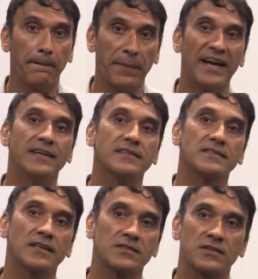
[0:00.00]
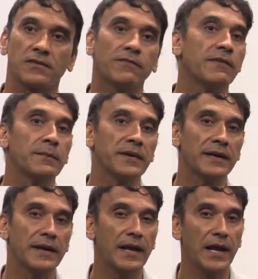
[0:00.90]
Bhān sister
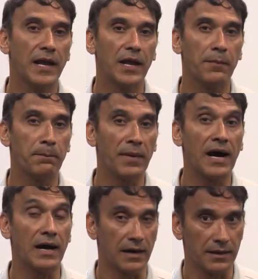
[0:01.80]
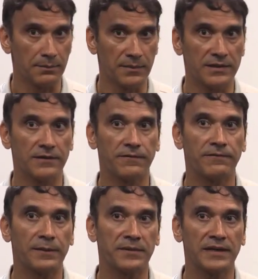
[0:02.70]
feminine, Ma mother
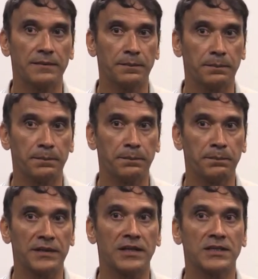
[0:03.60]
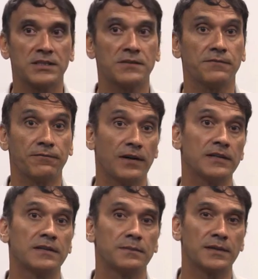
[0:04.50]
feminine, pitaji
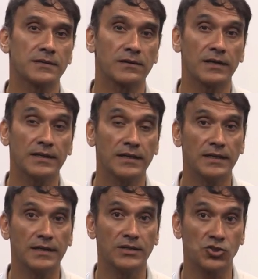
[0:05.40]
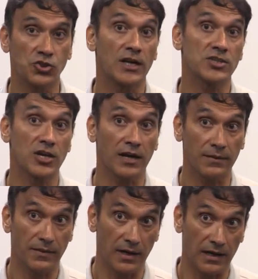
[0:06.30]
father masculine, chacha
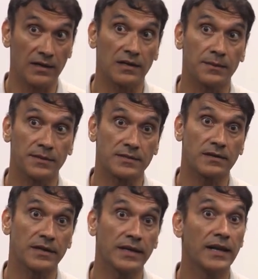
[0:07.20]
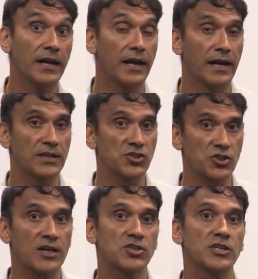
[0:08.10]
uncle masculine, and
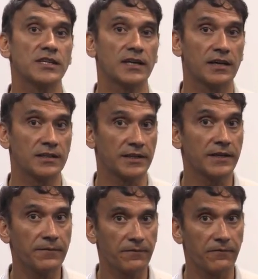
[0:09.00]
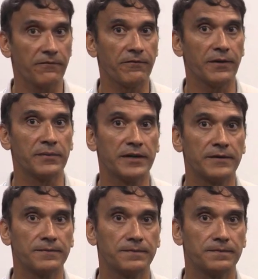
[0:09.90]
chachi auntie feminine.